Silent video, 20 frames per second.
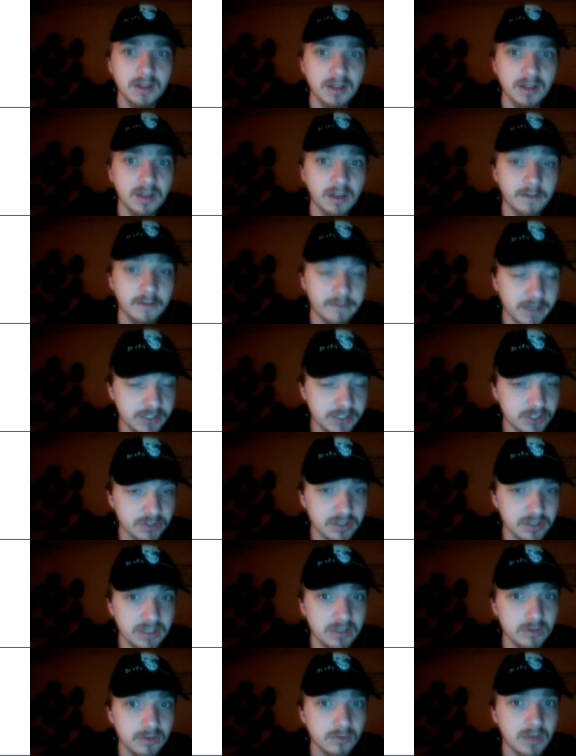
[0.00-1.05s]

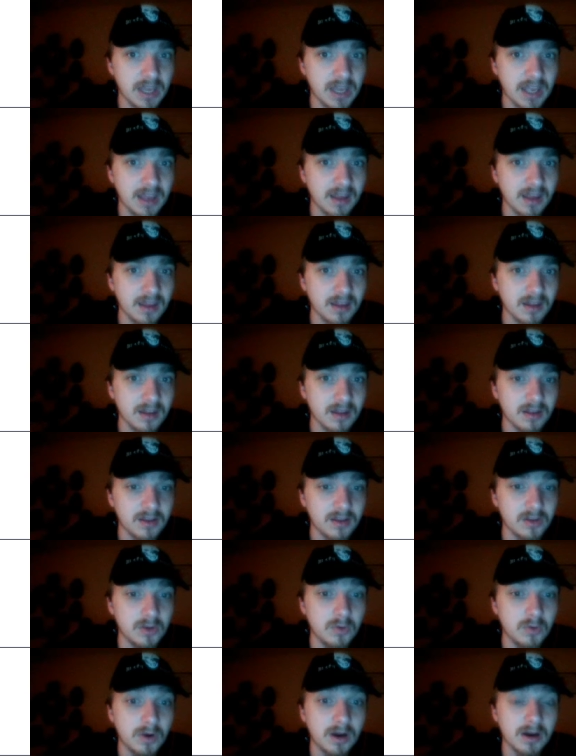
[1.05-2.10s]
Eventually, you gain
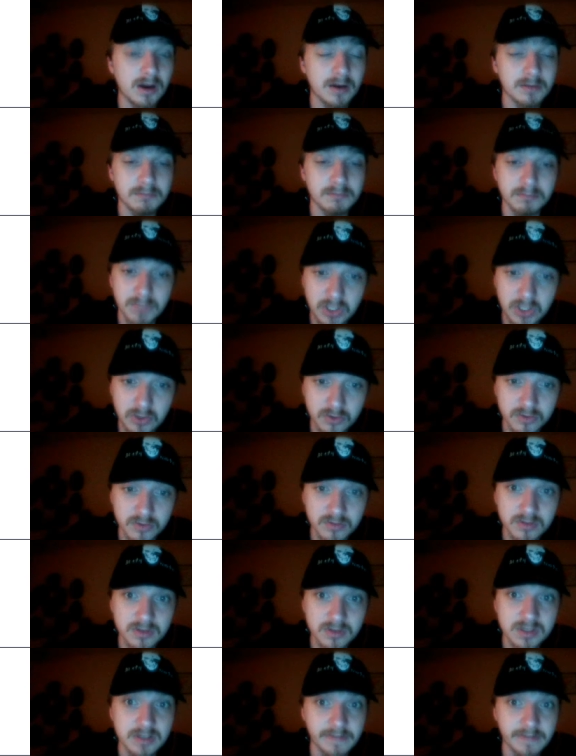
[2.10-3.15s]
you are
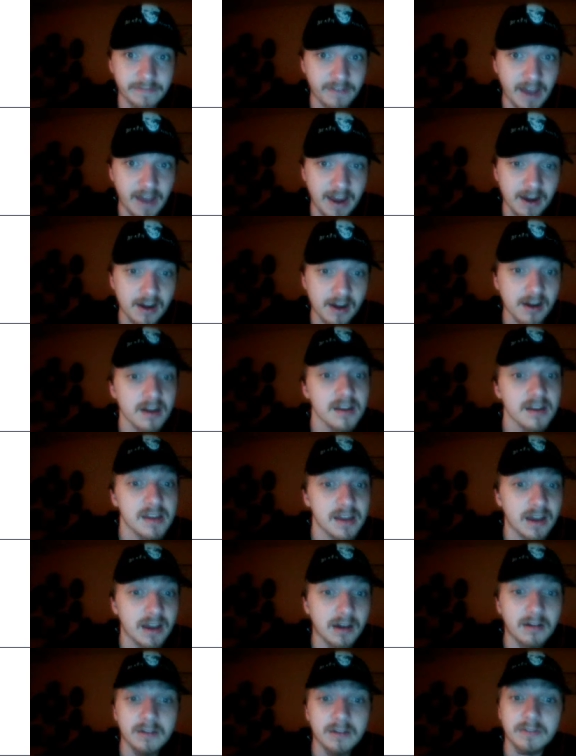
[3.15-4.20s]
immune to fire.
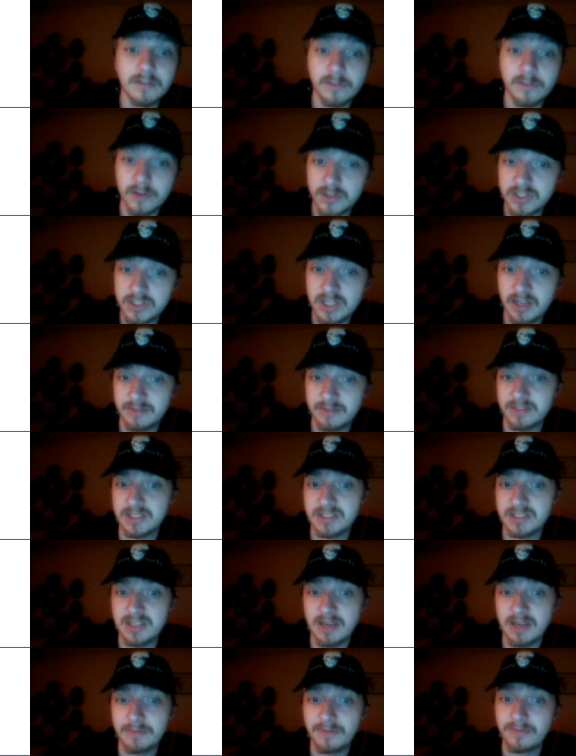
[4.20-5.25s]
However, first you have to
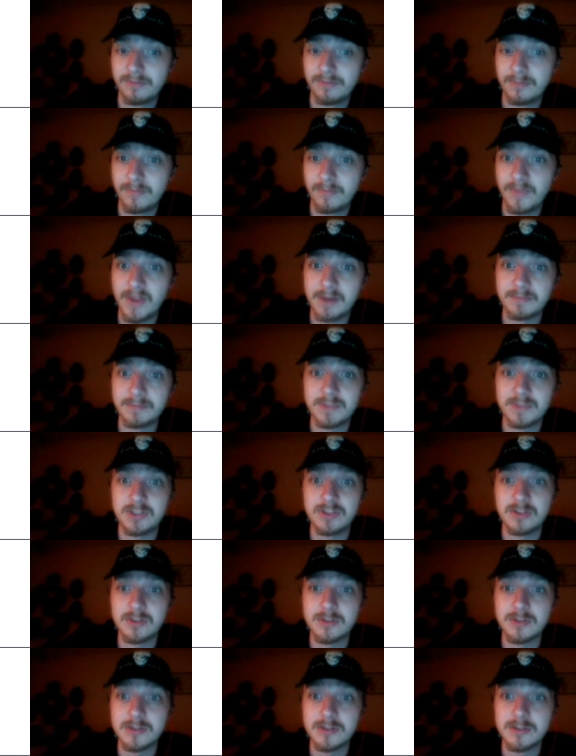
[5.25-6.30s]
step up
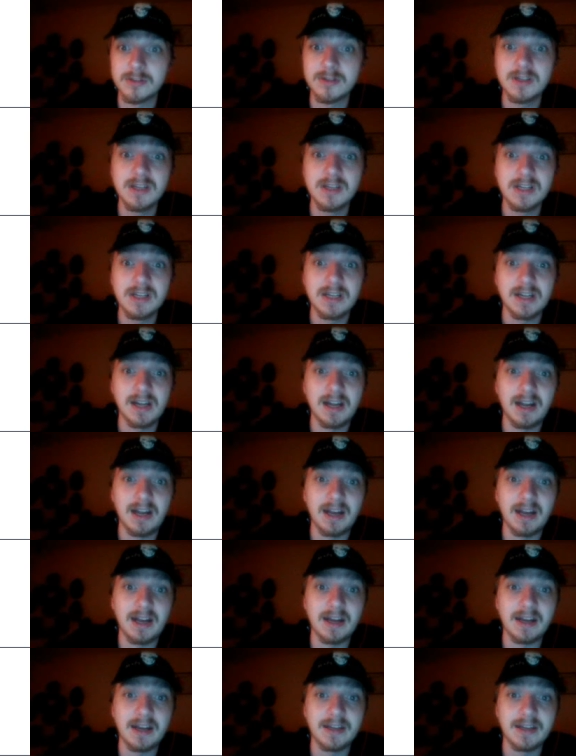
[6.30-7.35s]
to
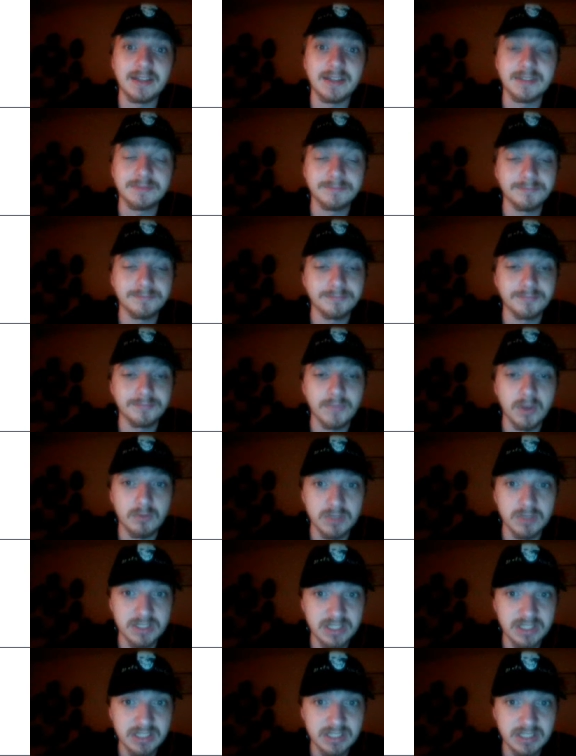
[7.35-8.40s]
uh,
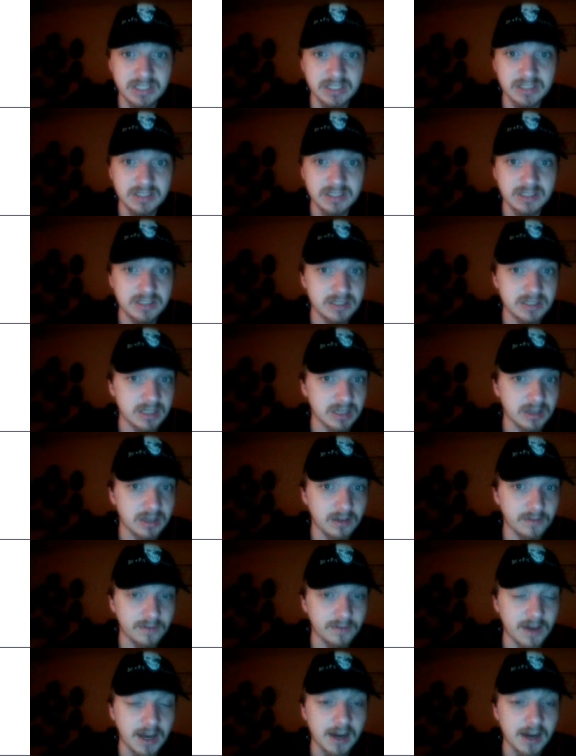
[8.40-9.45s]
resistance to
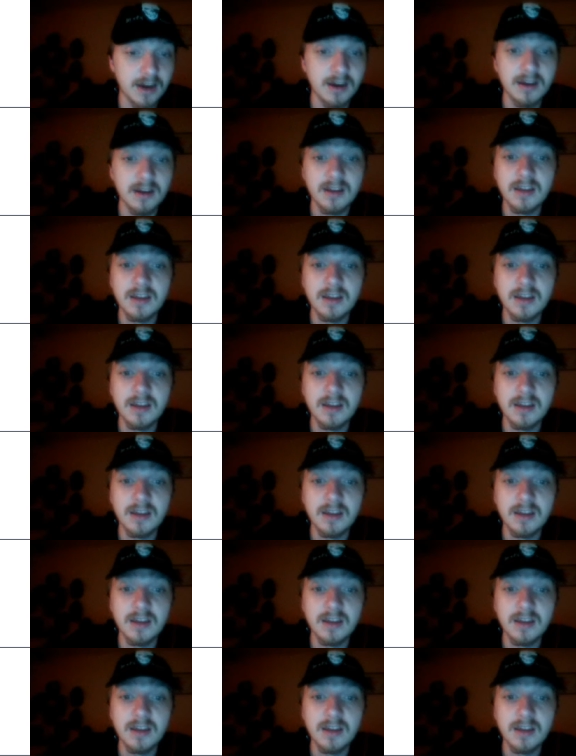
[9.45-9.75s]
fire.